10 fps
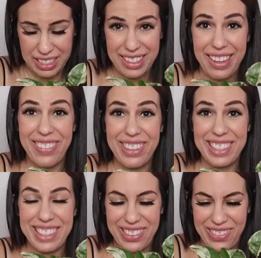I feel
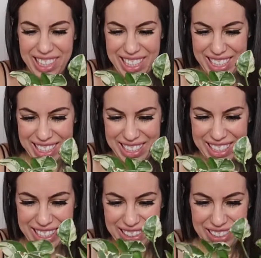so bad. I
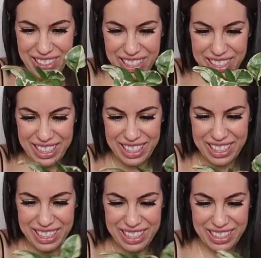hear it
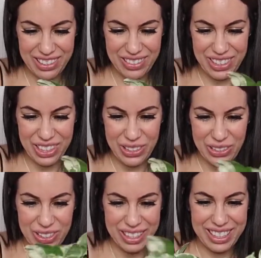cracking. Oh
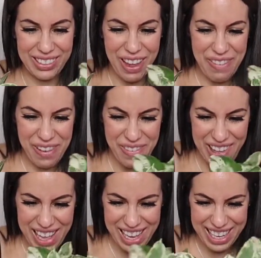no, this might be a
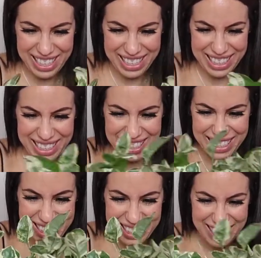bad idea.